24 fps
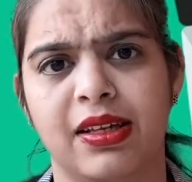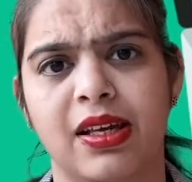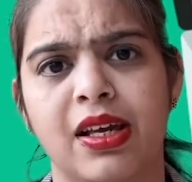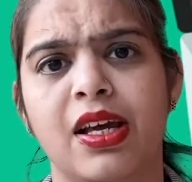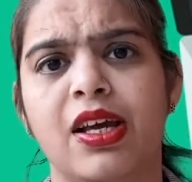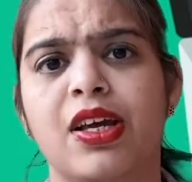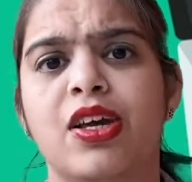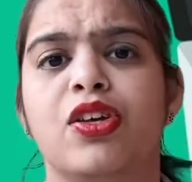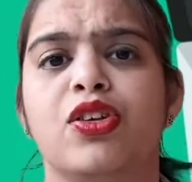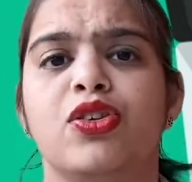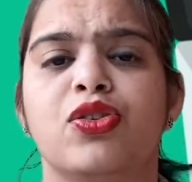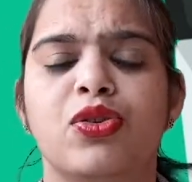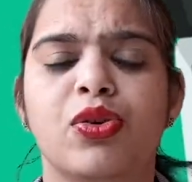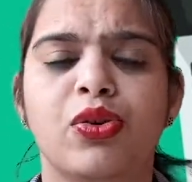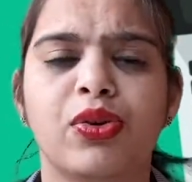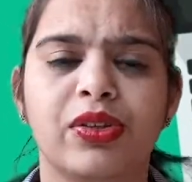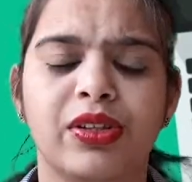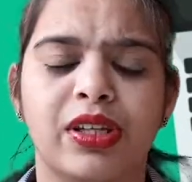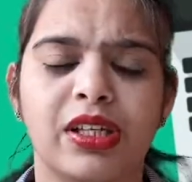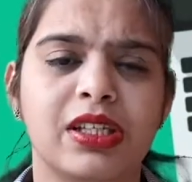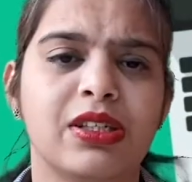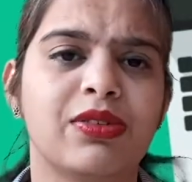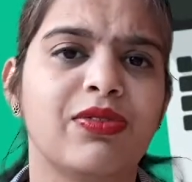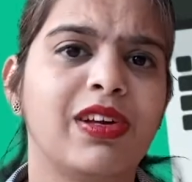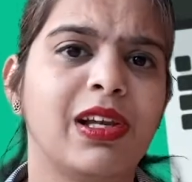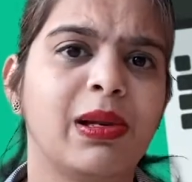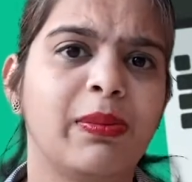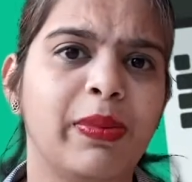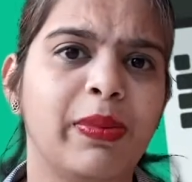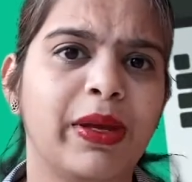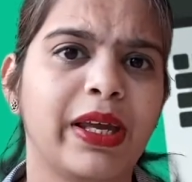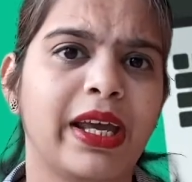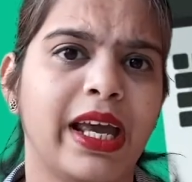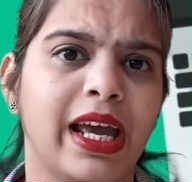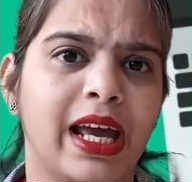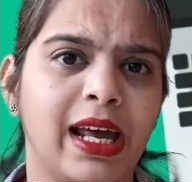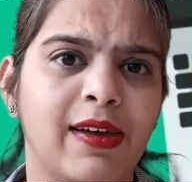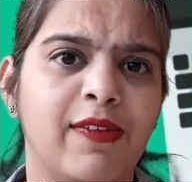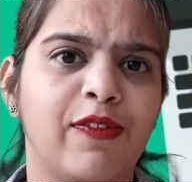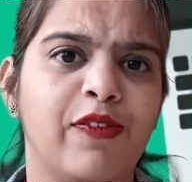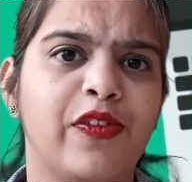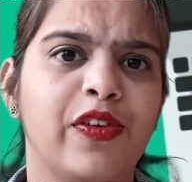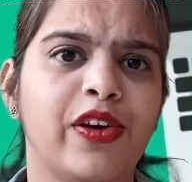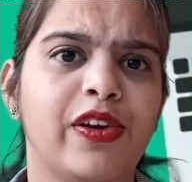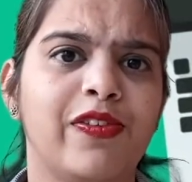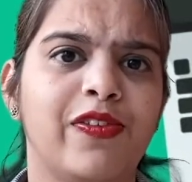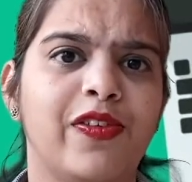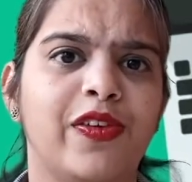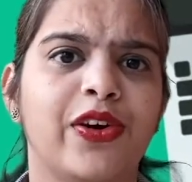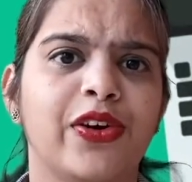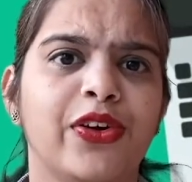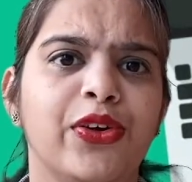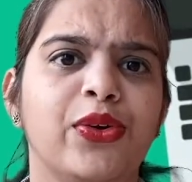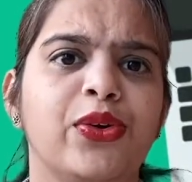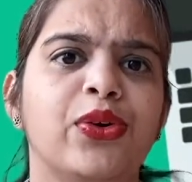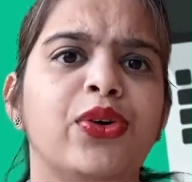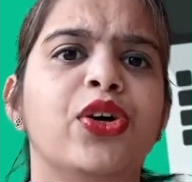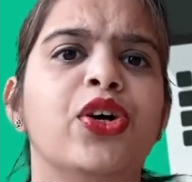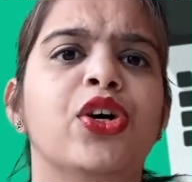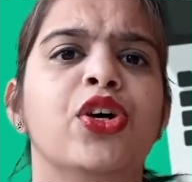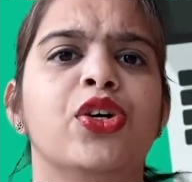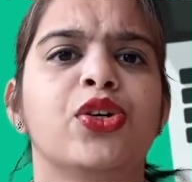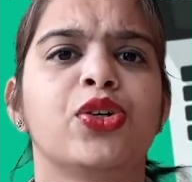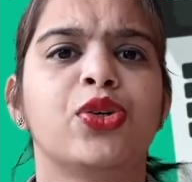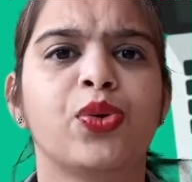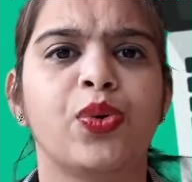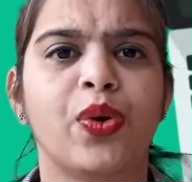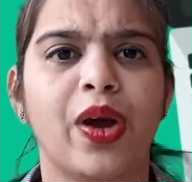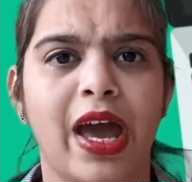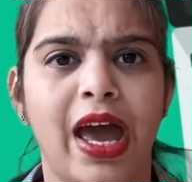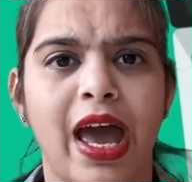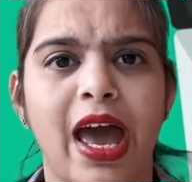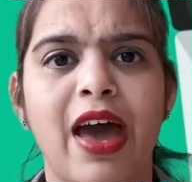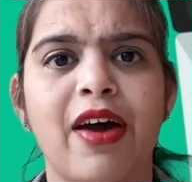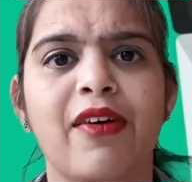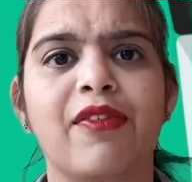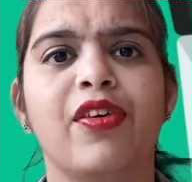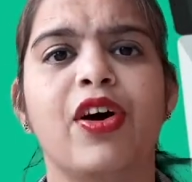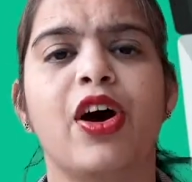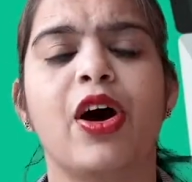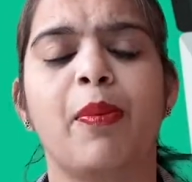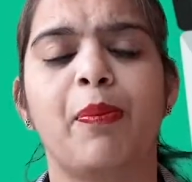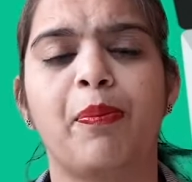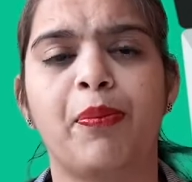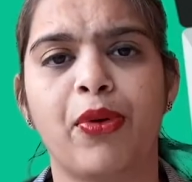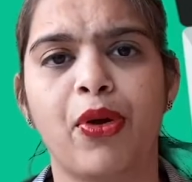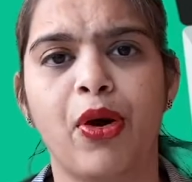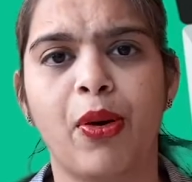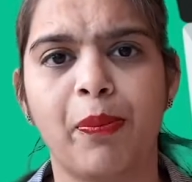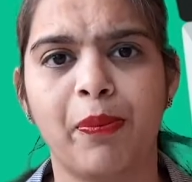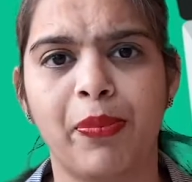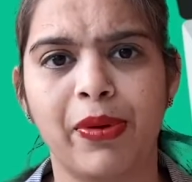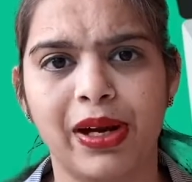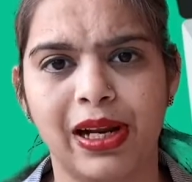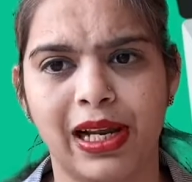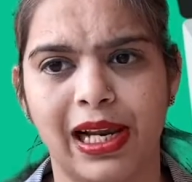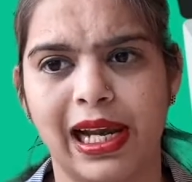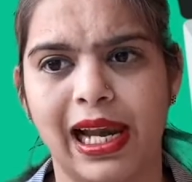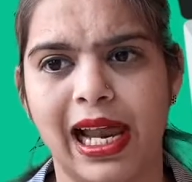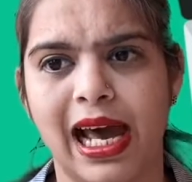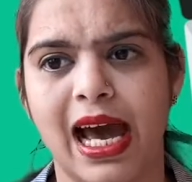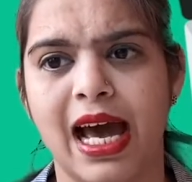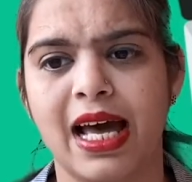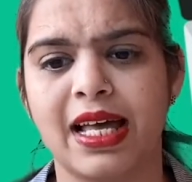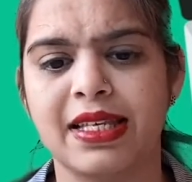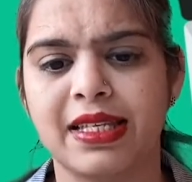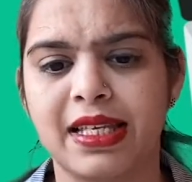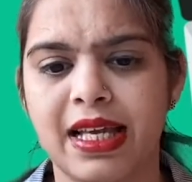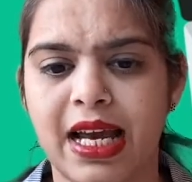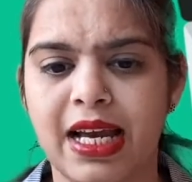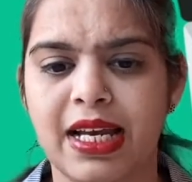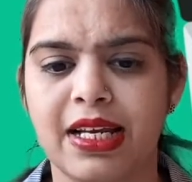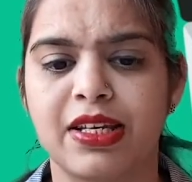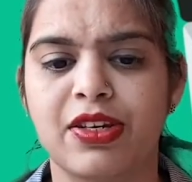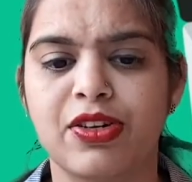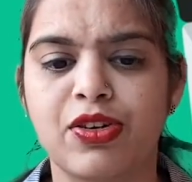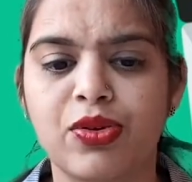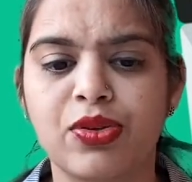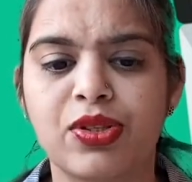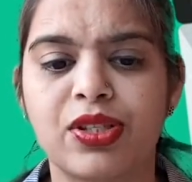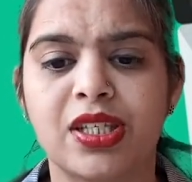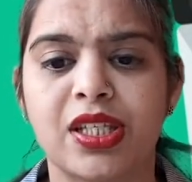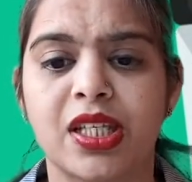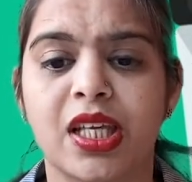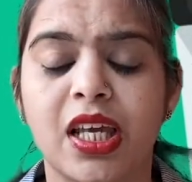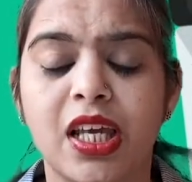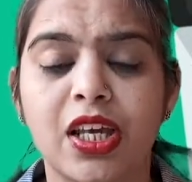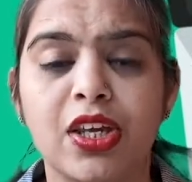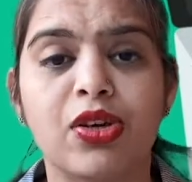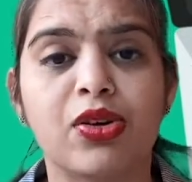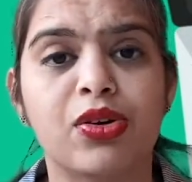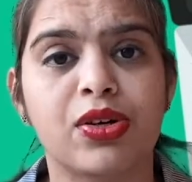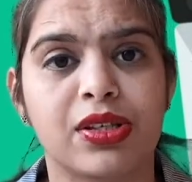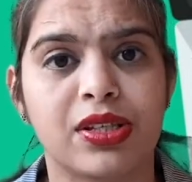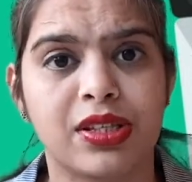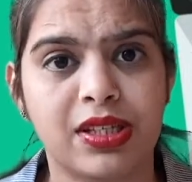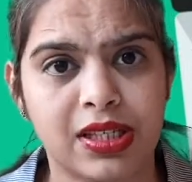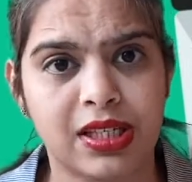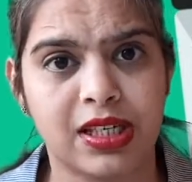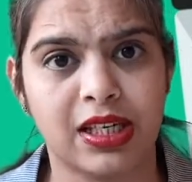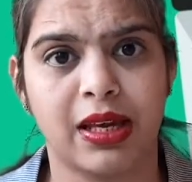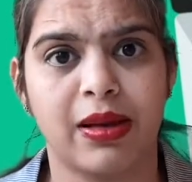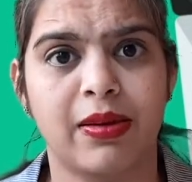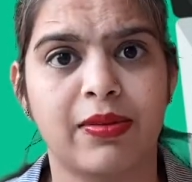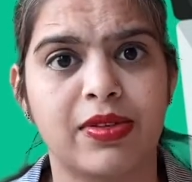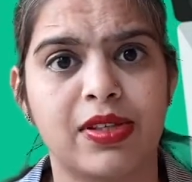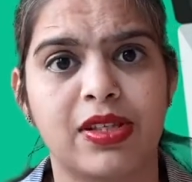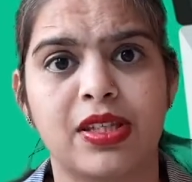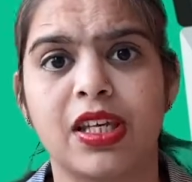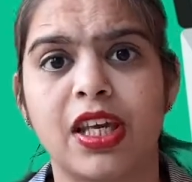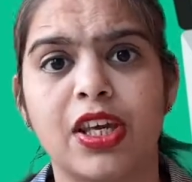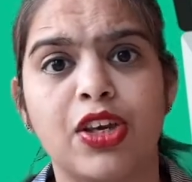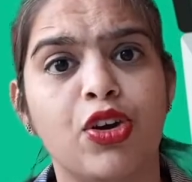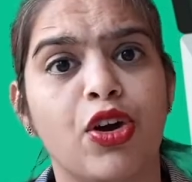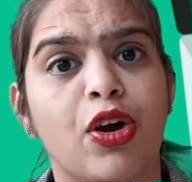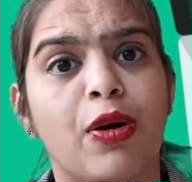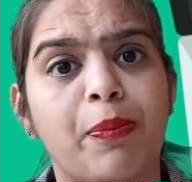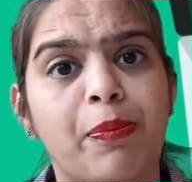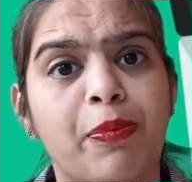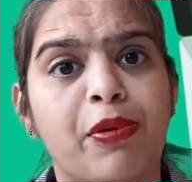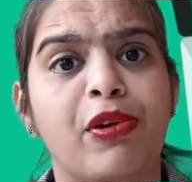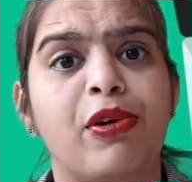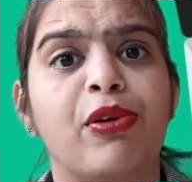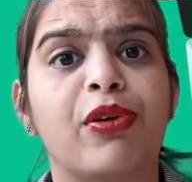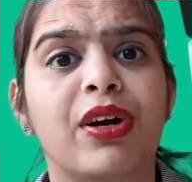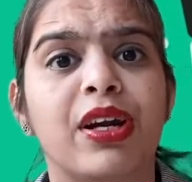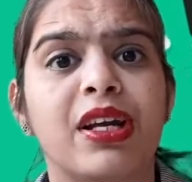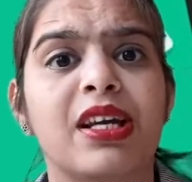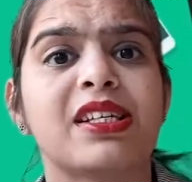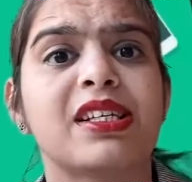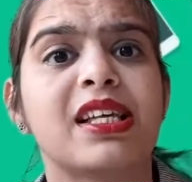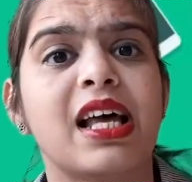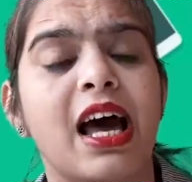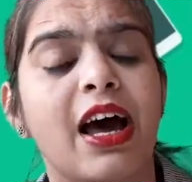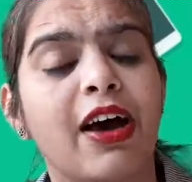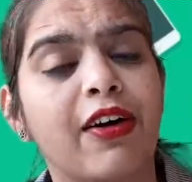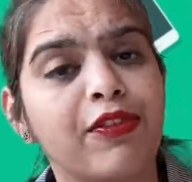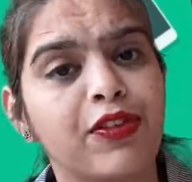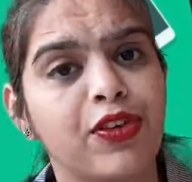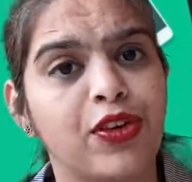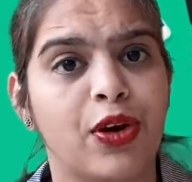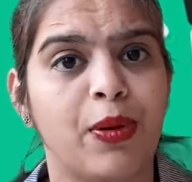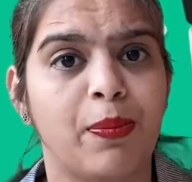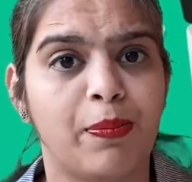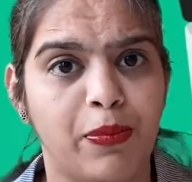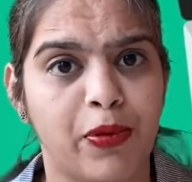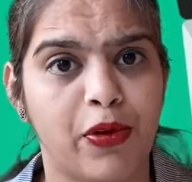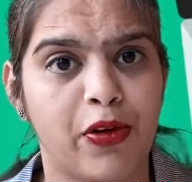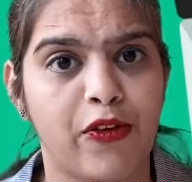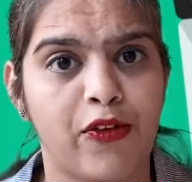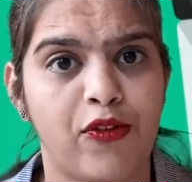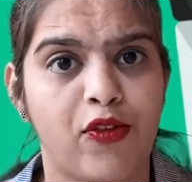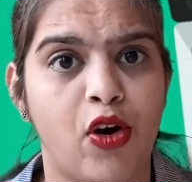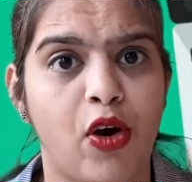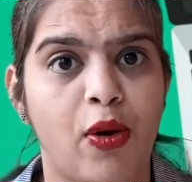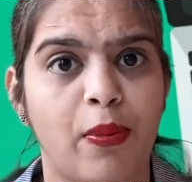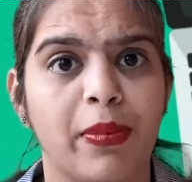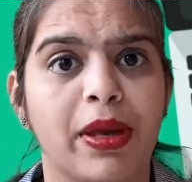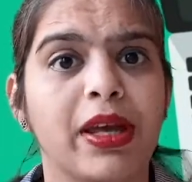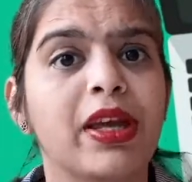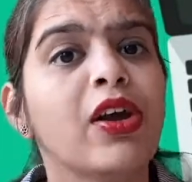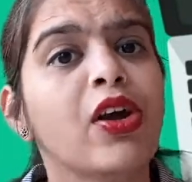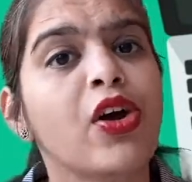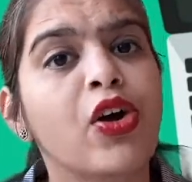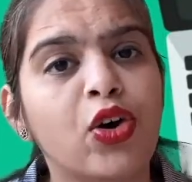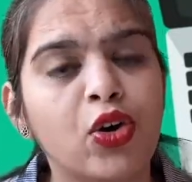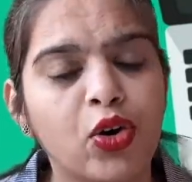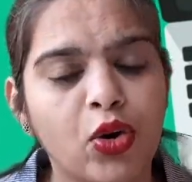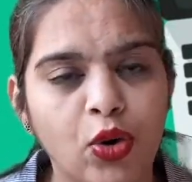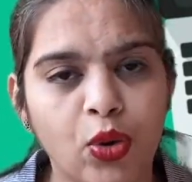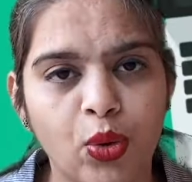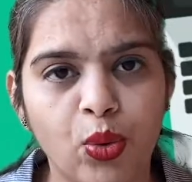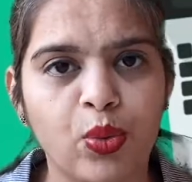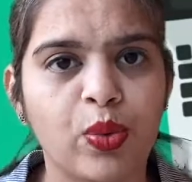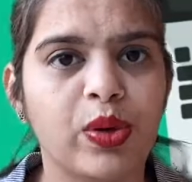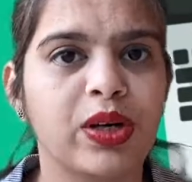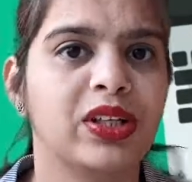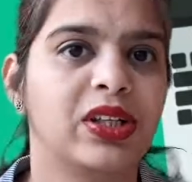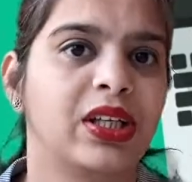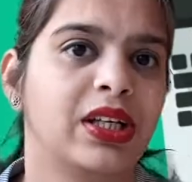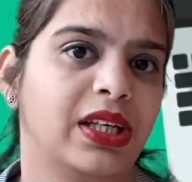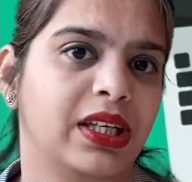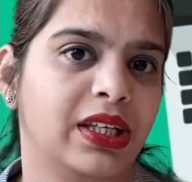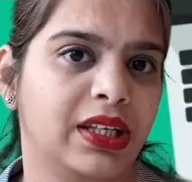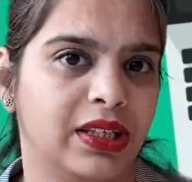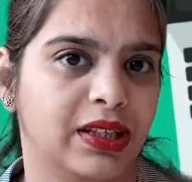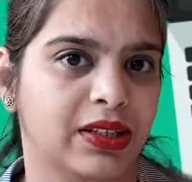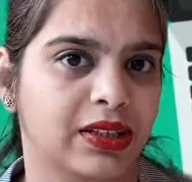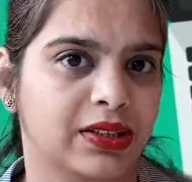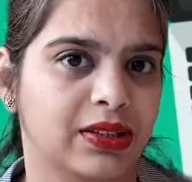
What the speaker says: So this will be helpful for you to have a proper glance and you see your progress, how you're performing over the years.